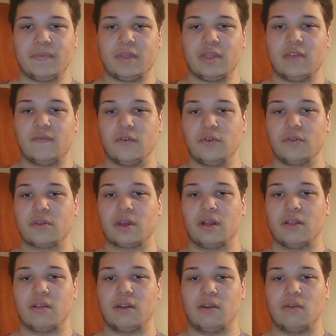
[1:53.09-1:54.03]
The First
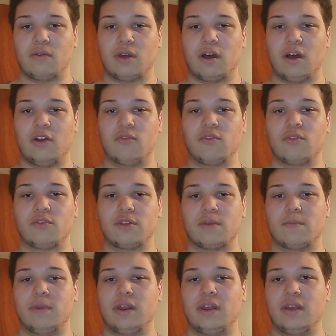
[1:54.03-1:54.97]
Continental Congress was
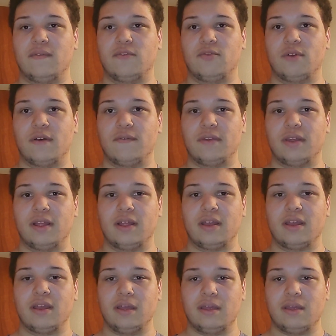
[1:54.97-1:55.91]
a meeting of 12
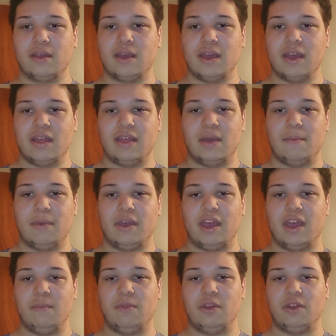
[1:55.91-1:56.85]
delegates that
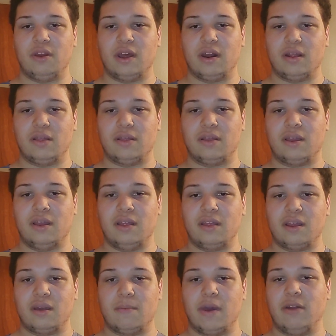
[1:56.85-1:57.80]
became the United
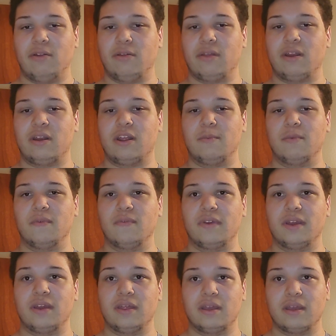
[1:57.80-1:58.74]
States and met on September
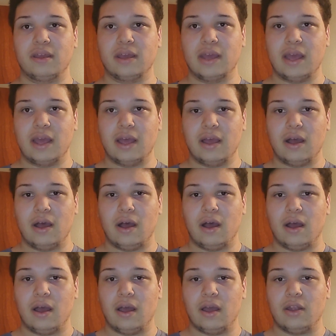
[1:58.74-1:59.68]
5th
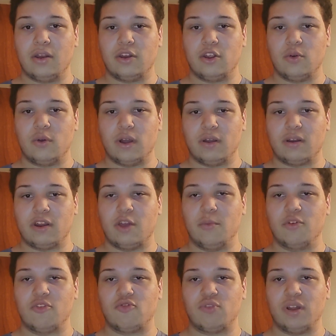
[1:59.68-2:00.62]
to
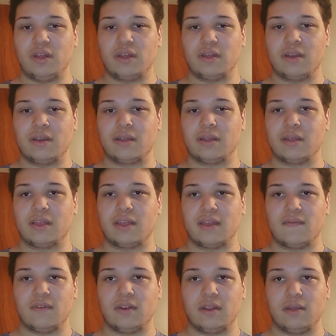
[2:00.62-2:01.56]
October 26 in
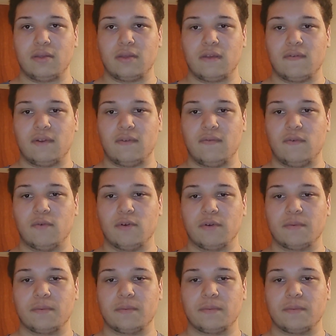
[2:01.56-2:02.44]
1774.